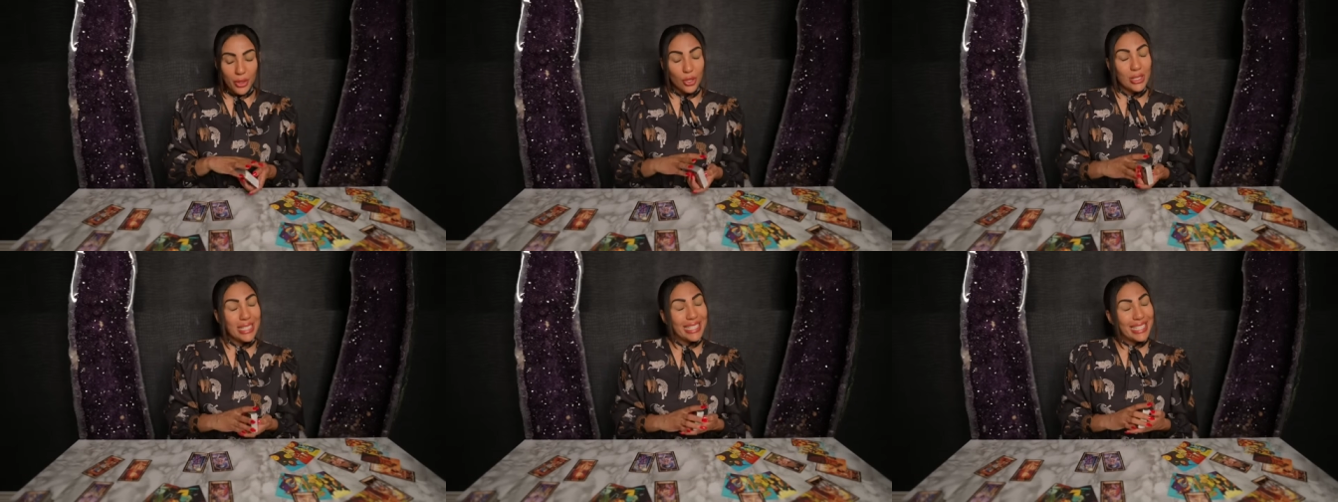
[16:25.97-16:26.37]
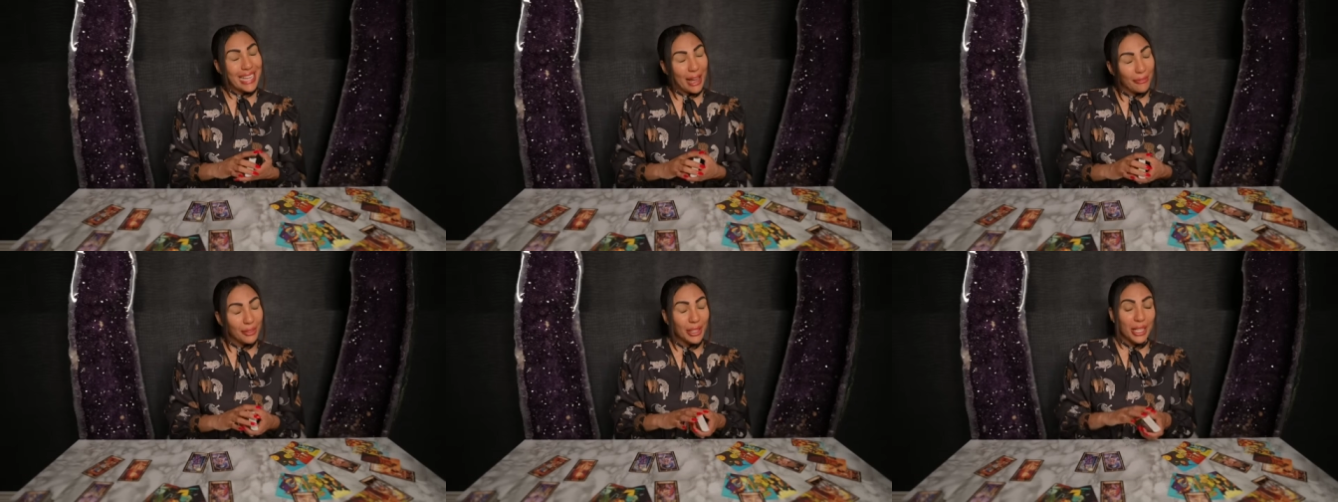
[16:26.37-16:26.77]
There's
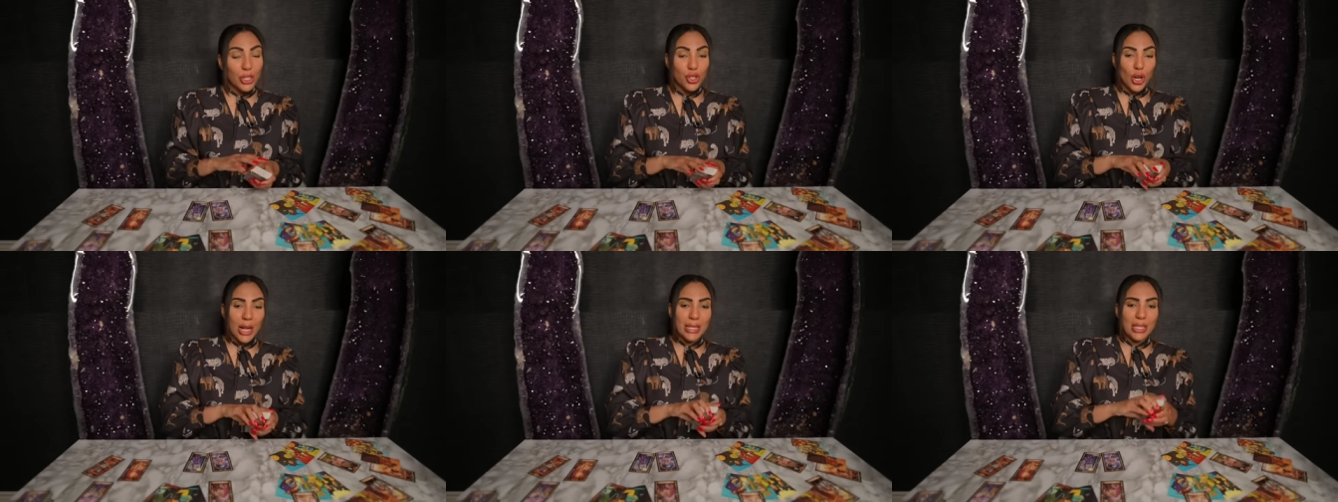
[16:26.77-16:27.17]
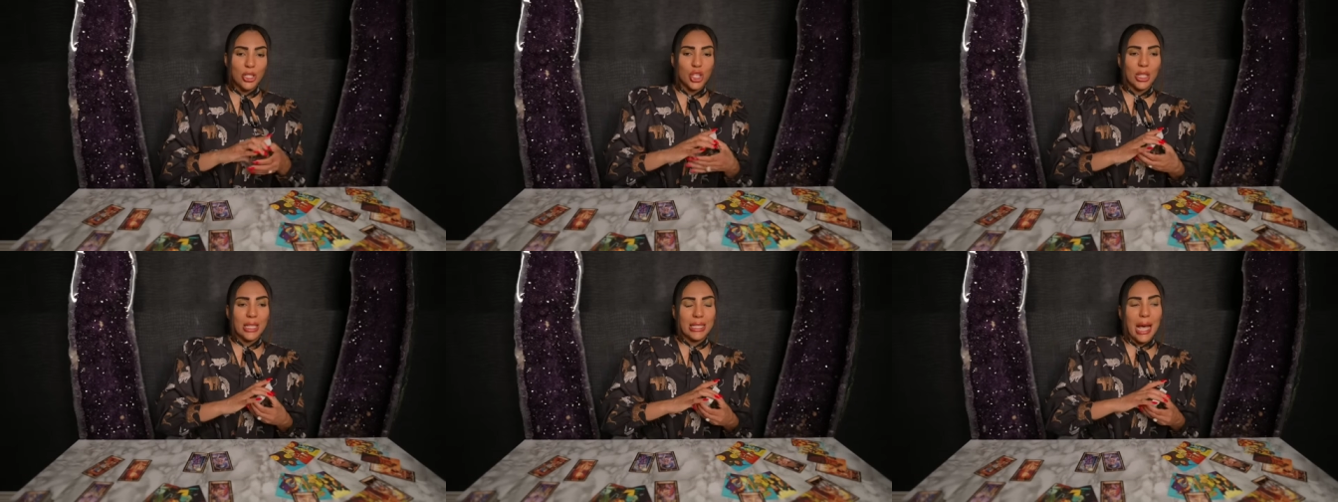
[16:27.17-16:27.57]
definitely a
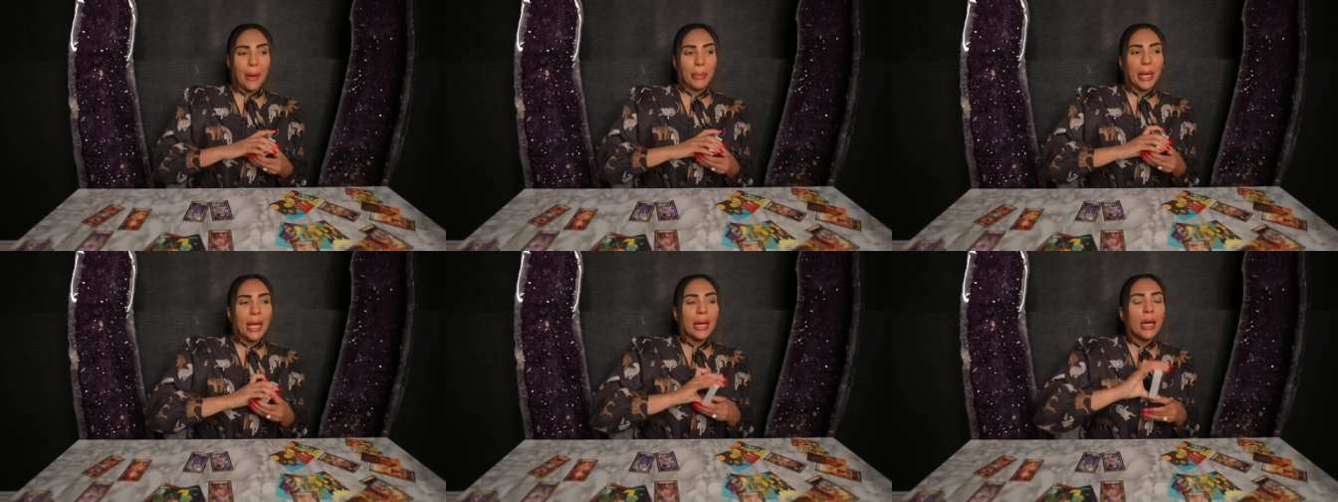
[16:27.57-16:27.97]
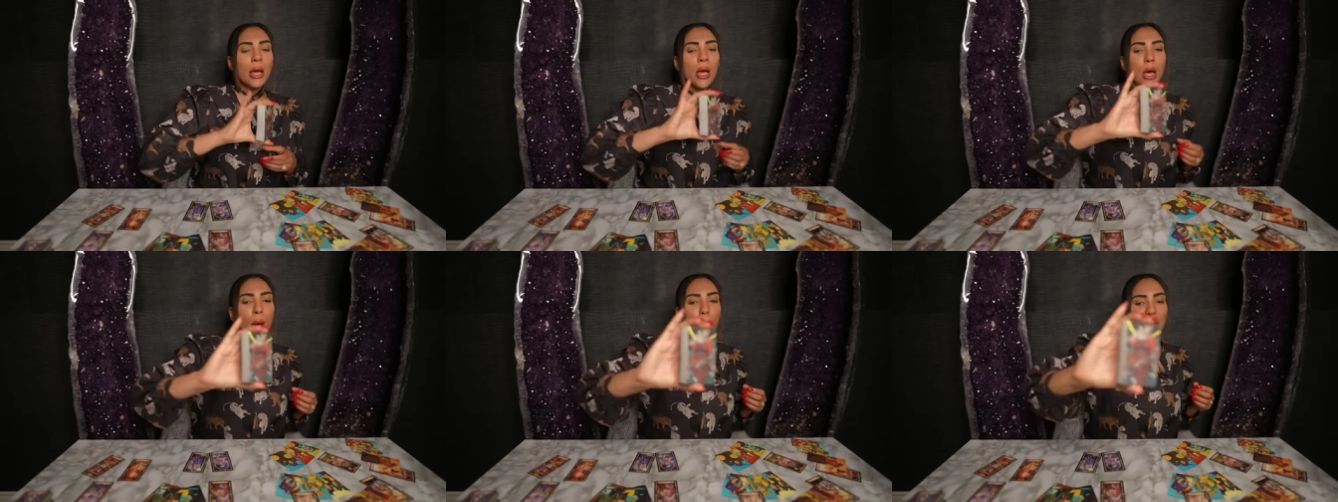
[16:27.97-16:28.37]
transition that's happening,
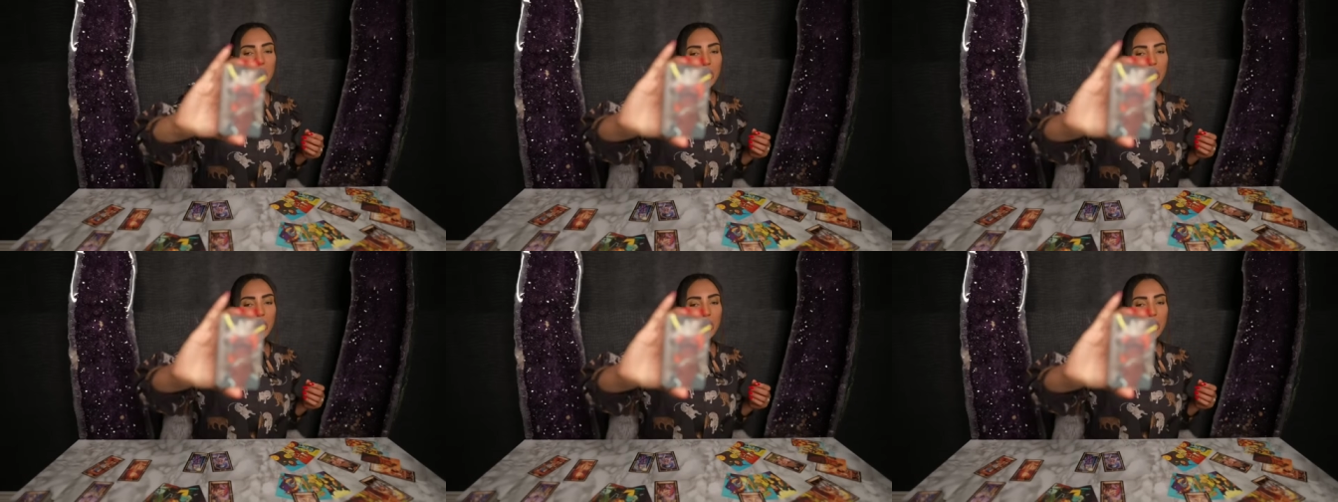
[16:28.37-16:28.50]
but